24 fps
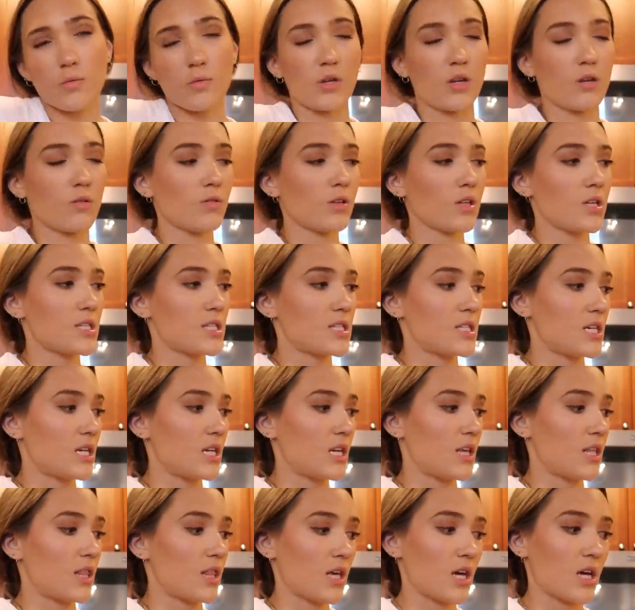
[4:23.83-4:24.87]
We didn't really see
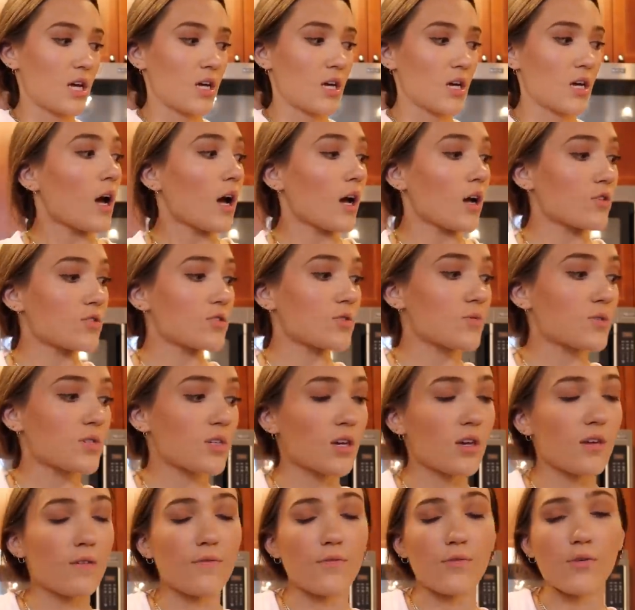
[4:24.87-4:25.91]
anything. I also was
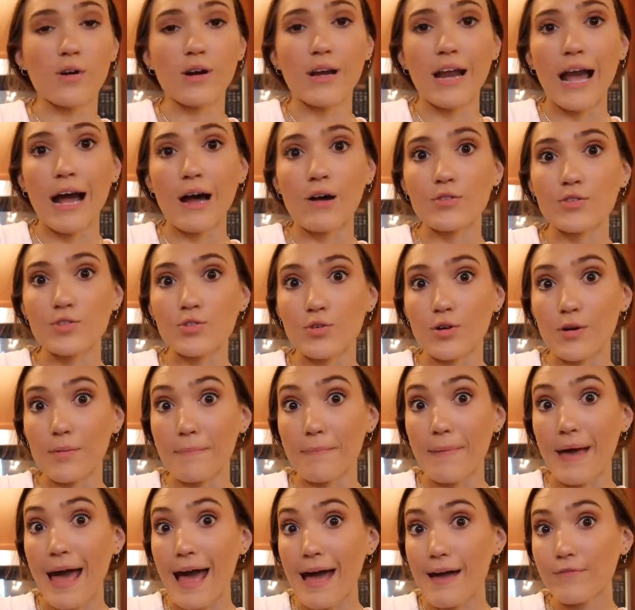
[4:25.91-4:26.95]
looking for an outdoor
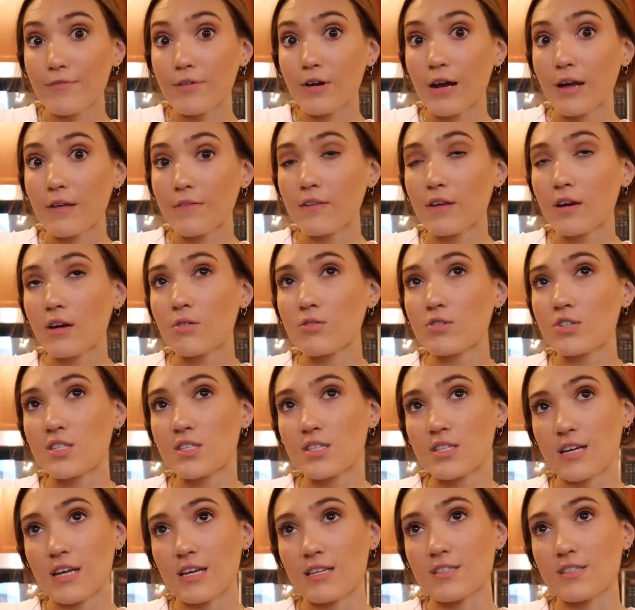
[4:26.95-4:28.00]
mat for out there, which
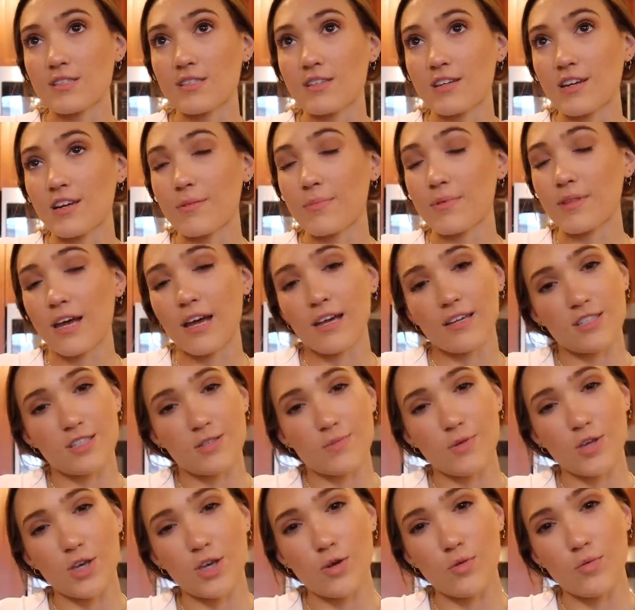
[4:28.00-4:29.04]
isn't necessary, but they had
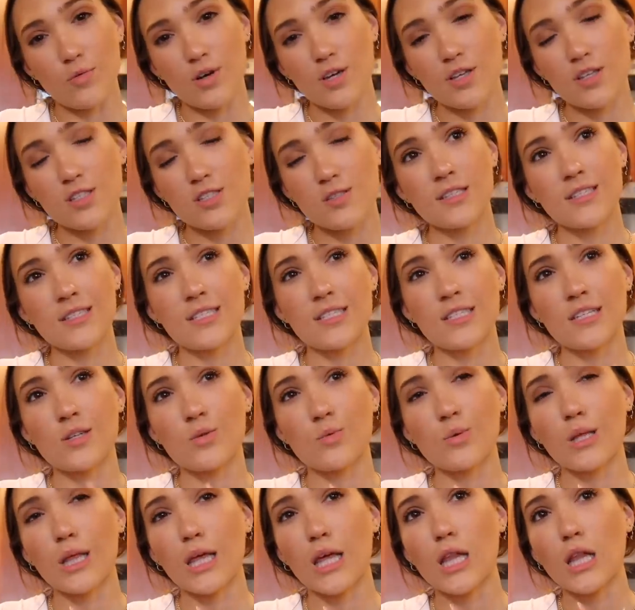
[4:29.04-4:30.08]
some cute ones.
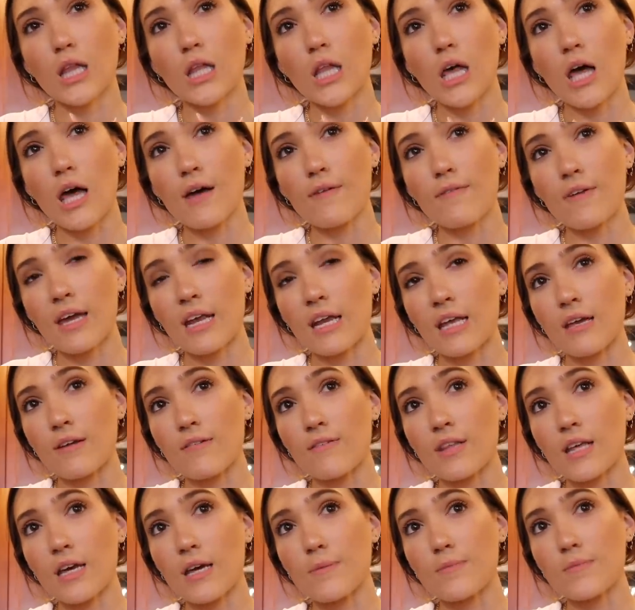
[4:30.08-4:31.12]
Didn't really love any
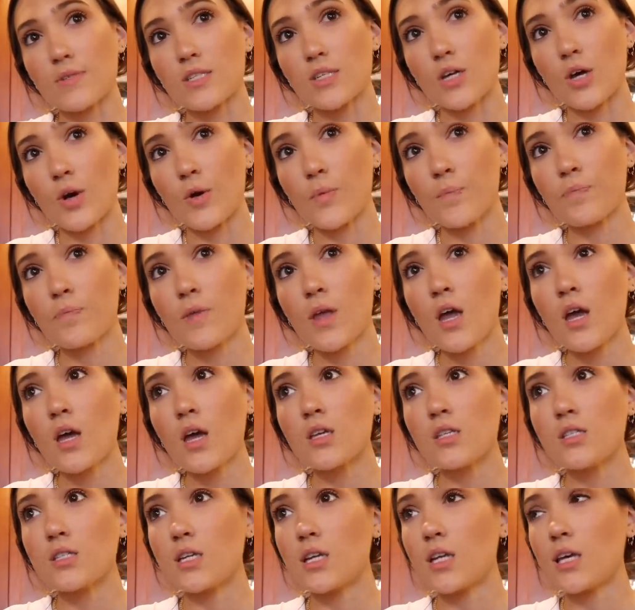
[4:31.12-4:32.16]
of them, so
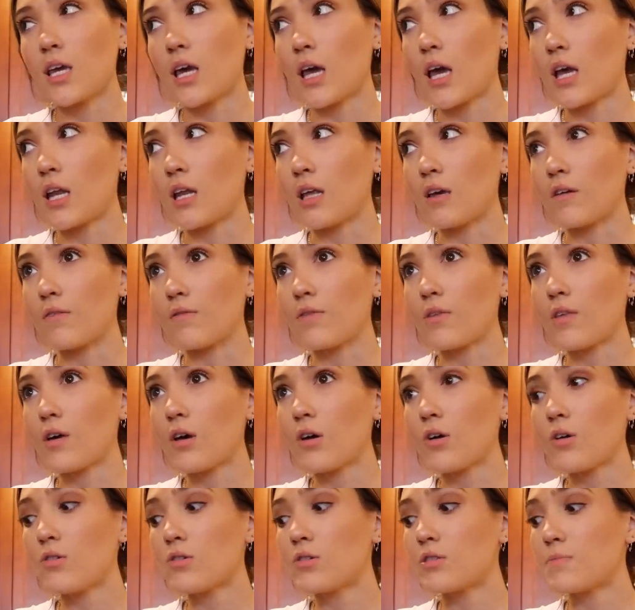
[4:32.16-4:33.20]
didn't get any of
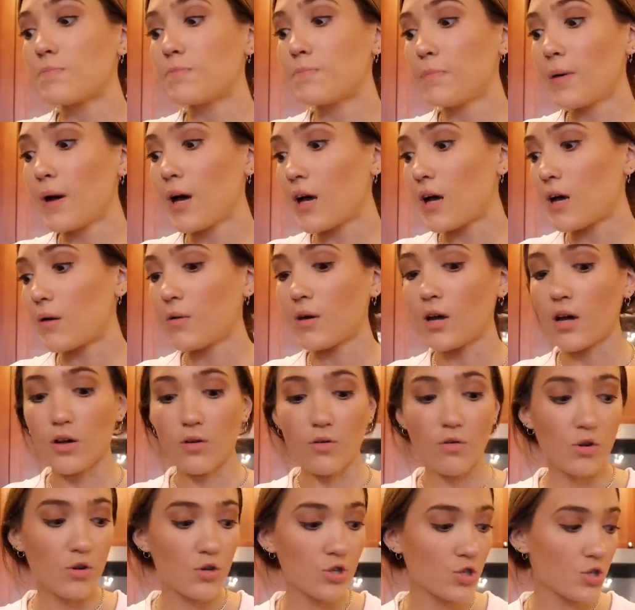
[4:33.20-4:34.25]
those, but we
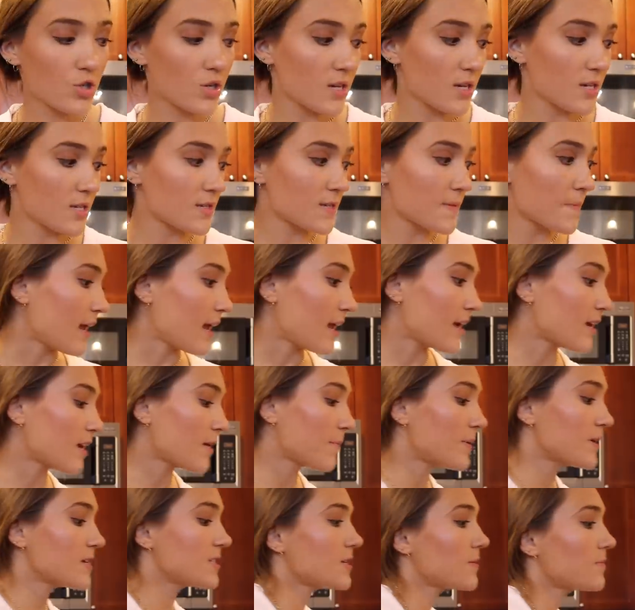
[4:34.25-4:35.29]
got groceries, and
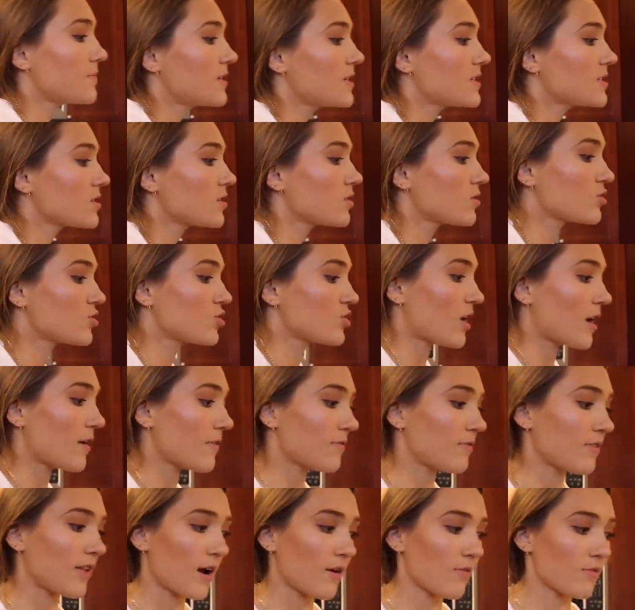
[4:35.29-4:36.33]
I picked up these little dry
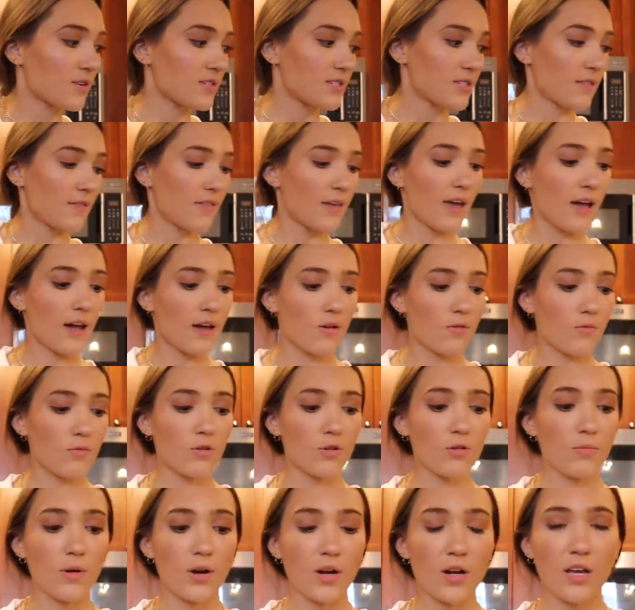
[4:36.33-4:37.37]
flowers that they had at
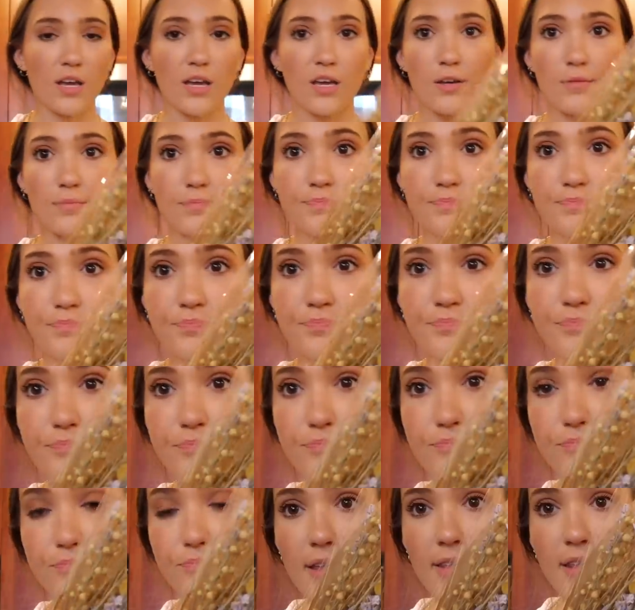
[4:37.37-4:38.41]
World Market.
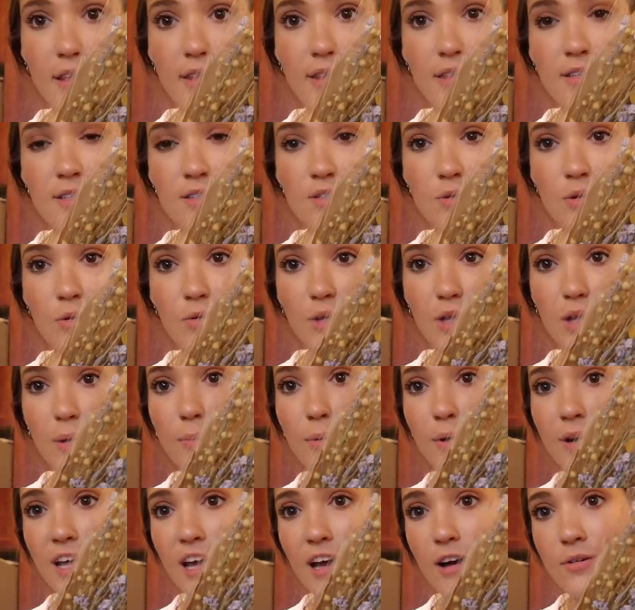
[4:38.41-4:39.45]
Thought these were really
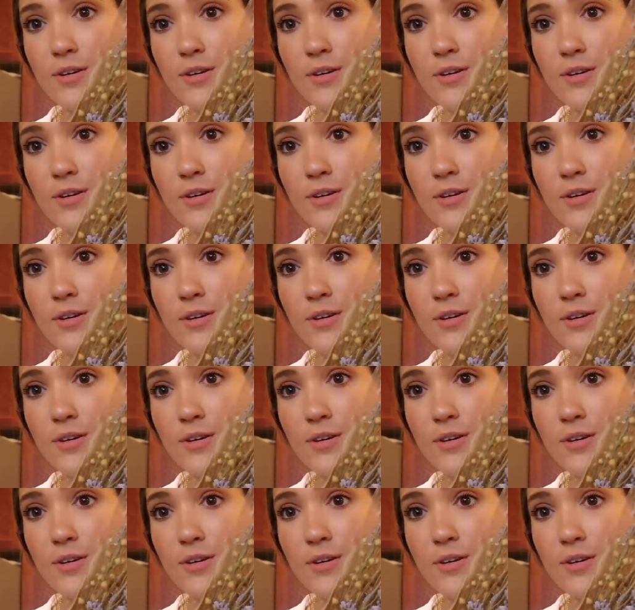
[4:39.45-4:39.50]
pretty.